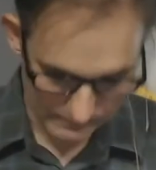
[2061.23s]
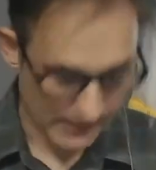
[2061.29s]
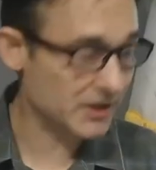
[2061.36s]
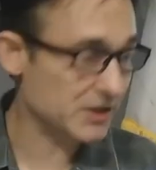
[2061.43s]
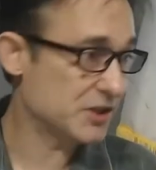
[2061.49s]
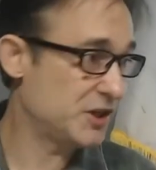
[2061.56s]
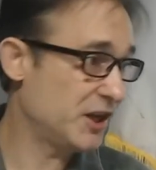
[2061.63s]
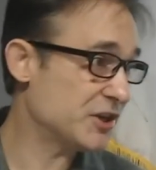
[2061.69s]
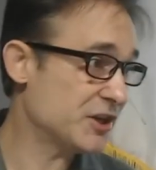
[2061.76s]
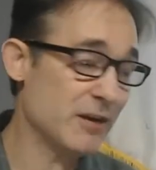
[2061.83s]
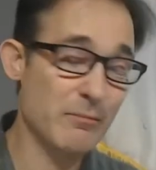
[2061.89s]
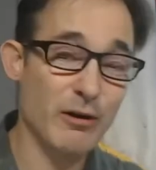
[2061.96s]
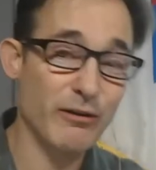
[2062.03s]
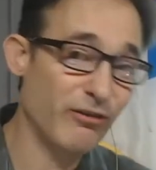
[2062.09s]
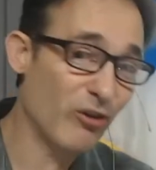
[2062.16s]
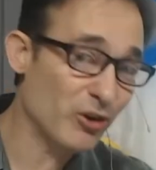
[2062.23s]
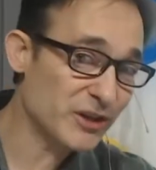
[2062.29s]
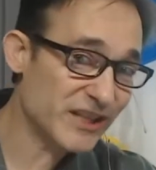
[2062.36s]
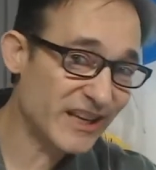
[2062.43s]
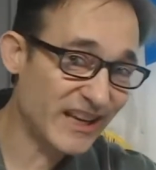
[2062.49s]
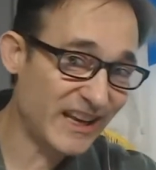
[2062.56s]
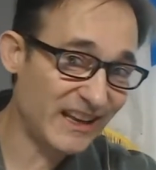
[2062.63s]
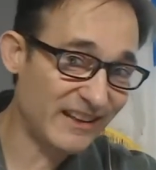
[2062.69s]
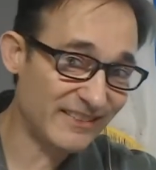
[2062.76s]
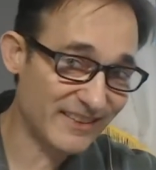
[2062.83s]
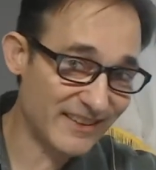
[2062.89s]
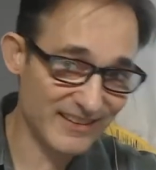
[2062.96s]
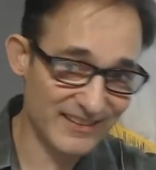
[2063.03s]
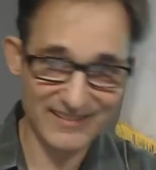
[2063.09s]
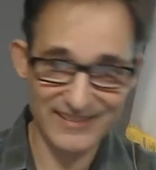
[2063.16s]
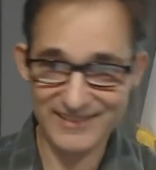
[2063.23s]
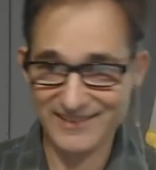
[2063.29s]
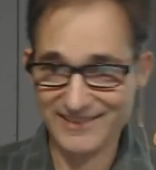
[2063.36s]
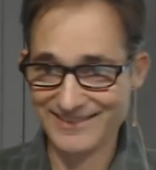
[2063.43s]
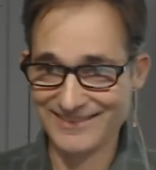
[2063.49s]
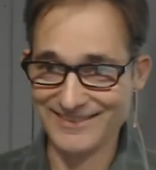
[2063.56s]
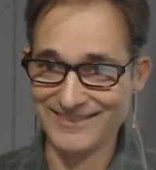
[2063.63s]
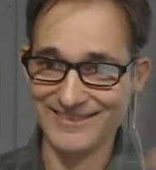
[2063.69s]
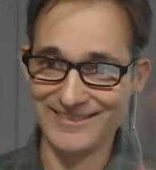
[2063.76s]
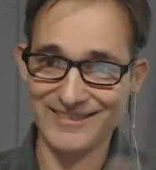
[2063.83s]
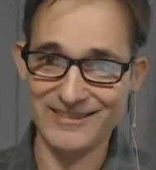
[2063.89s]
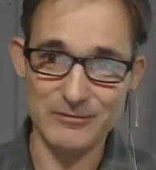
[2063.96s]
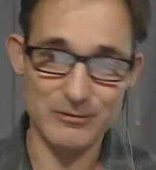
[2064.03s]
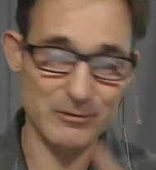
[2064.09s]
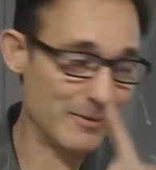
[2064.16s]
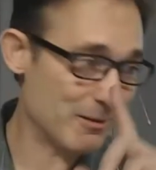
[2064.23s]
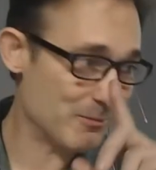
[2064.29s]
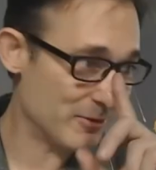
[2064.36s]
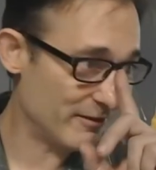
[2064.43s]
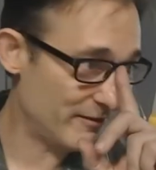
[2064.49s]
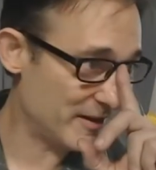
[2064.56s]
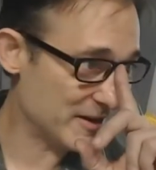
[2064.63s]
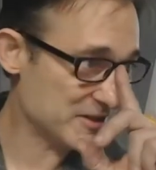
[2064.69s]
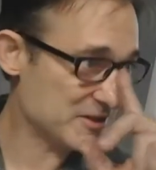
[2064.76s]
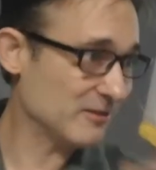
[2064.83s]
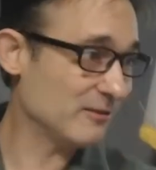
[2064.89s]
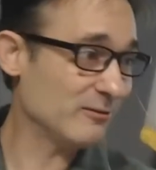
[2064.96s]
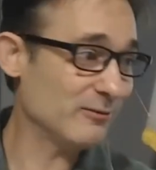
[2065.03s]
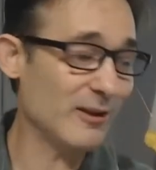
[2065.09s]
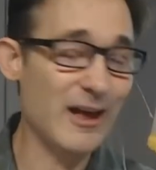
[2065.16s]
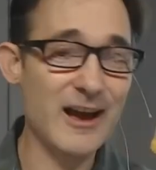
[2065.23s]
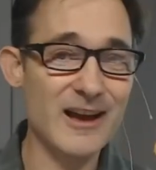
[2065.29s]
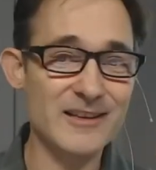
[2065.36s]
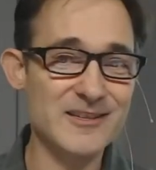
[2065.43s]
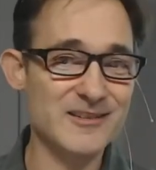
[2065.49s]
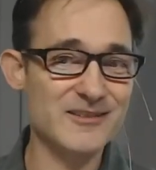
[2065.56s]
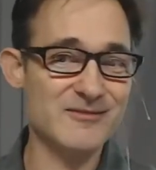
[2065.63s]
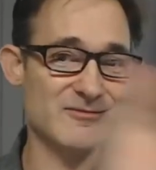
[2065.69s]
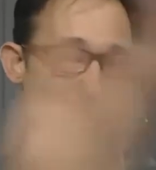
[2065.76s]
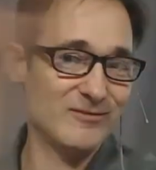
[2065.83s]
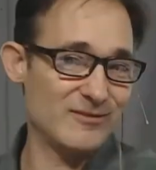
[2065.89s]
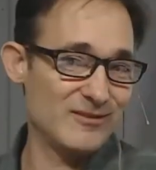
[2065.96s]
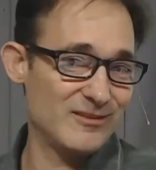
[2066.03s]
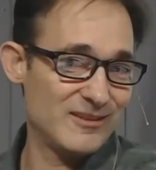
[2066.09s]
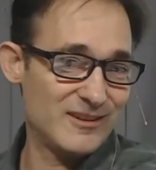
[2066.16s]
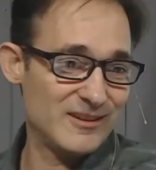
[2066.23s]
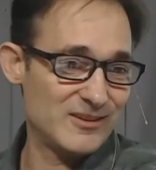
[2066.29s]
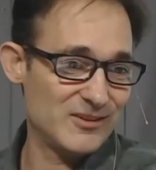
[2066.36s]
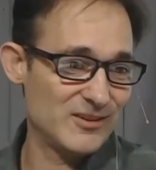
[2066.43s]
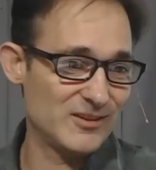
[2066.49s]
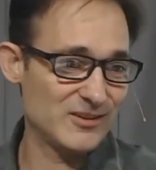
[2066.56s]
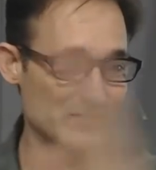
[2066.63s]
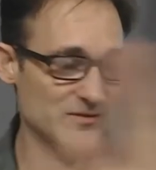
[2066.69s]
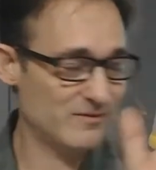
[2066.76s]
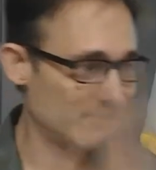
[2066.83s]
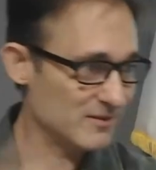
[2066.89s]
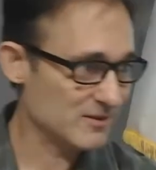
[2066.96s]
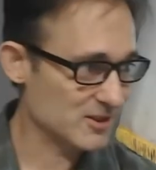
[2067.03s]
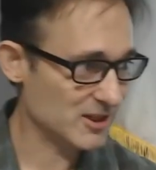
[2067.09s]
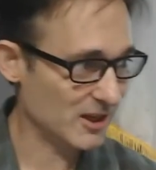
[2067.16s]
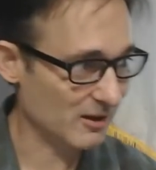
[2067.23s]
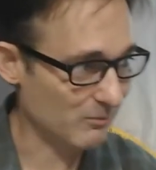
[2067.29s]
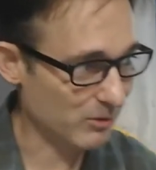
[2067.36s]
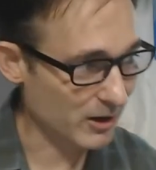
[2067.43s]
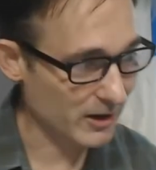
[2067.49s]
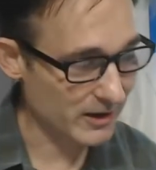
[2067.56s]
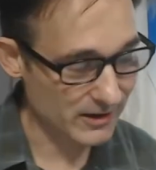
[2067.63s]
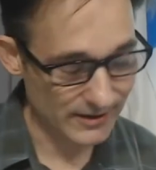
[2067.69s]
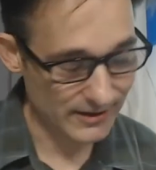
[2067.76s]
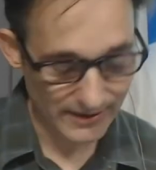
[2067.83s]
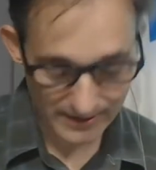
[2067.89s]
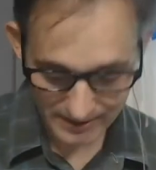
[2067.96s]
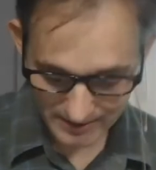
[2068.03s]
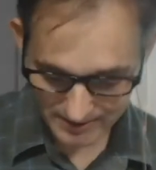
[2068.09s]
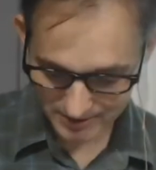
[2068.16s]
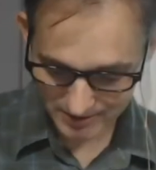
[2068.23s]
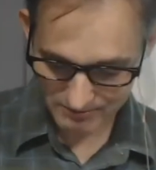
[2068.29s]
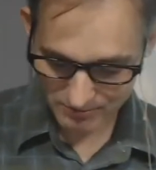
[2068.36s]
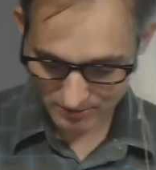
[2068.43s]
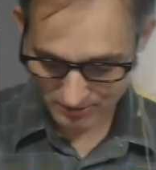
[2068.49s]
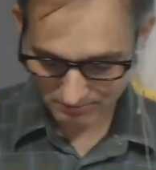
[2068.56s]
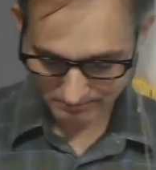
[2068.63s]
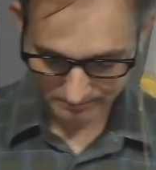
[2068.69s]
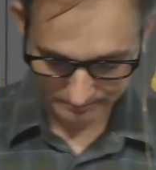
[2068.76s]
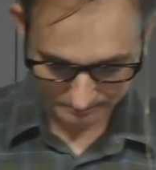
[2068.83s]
that is December 14th, remember the Festival of Lights is celebrated in December.